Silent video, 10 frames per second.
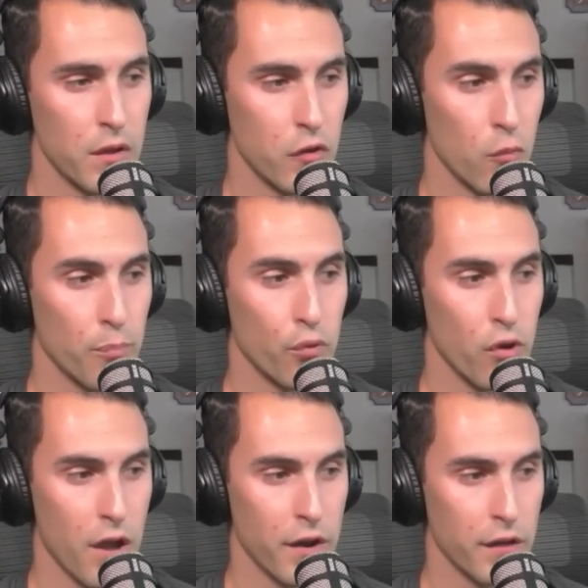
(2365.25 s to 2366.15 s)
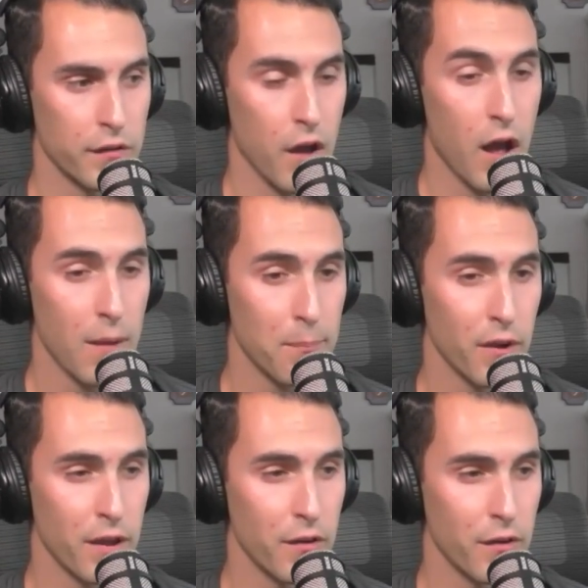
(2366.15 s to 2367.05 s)
you know, product
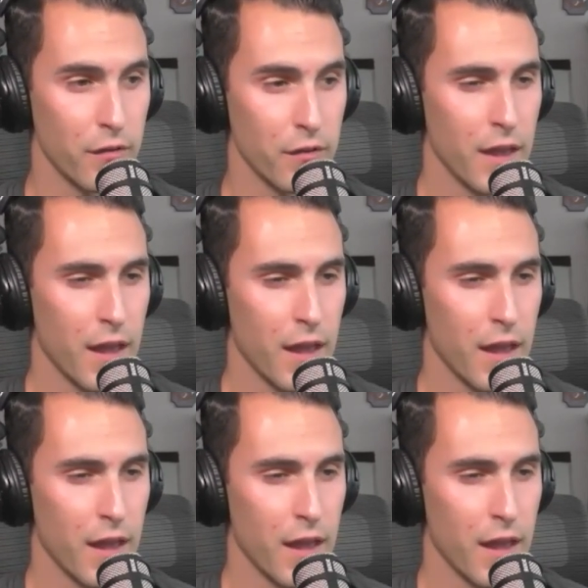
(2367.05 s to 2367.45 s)
operators,